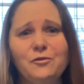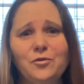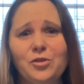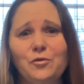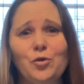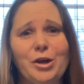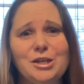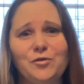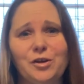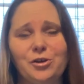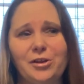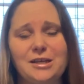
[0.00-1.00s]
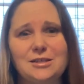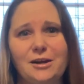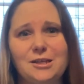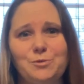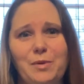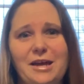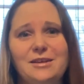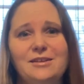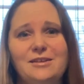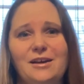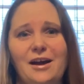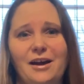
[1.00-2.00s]
the 4-H Finger Lakes Launchpad
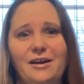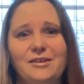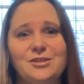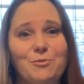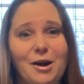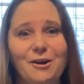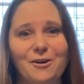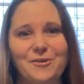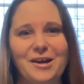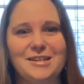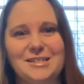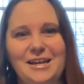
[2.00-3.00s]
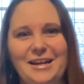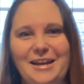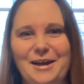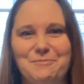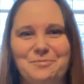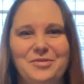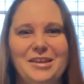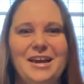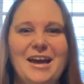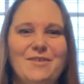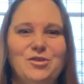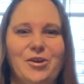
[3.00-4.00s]
tomorrow at 10 a.m.
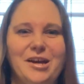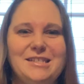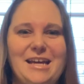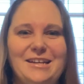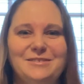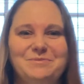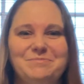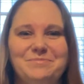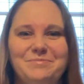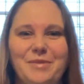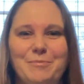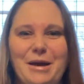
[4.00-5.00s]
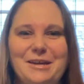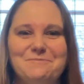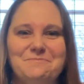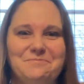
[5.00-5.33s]
Have a great day. Bye-bye.